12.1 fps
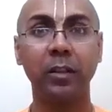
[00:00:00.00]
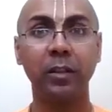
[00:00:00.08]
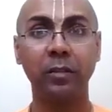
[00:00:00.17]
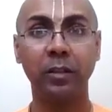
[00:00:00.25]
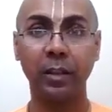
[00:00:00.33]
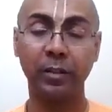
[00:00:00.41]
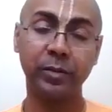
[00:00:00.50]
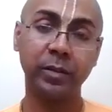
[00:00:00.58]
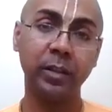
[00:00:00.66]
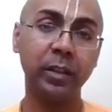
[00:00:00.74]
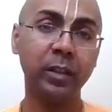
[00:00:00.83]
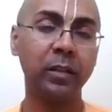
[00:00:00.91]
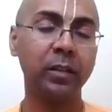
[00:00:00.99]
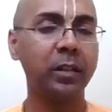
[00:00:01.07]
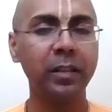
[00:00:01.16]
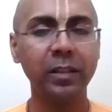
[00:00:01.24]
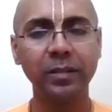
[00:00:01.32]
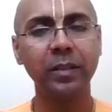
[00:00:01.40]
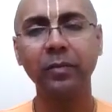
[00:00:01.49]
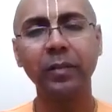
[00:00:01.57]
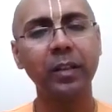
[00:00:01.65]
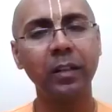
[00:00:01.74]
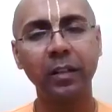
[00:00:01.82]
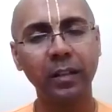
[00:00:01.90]
Dakshinya, it is
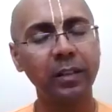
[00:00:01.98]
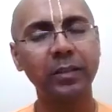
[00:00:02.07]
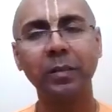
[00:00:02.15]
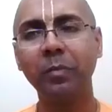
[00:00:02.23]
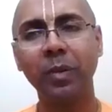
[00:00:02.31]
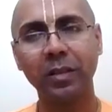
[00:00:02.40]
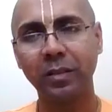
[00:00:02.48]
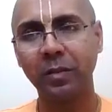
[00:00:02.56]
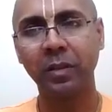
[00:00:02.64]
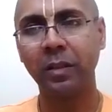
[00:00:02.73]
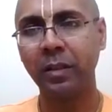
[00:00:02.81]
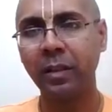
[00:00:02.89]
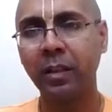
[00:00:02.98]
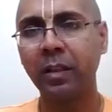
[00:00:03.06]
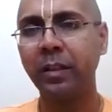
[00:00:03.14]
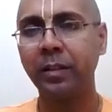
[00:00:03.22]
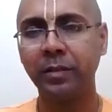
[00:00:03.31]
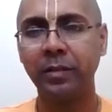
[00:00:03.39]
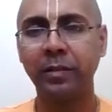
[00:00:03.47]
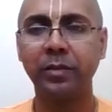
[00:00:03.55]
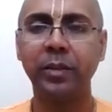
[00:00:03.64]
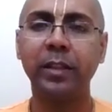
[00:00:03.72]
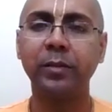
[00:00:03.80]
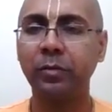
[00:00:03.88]
difficult, it is impossible in the conditioned
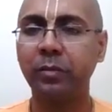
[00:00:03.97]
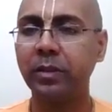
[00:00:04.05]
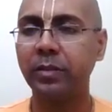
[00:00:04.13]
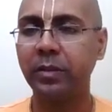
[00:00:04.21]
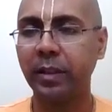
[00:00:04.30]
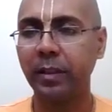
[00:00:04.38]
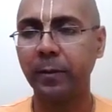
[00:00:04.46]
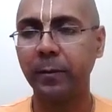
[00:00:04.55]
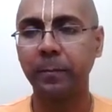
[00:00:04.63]
stage to understand.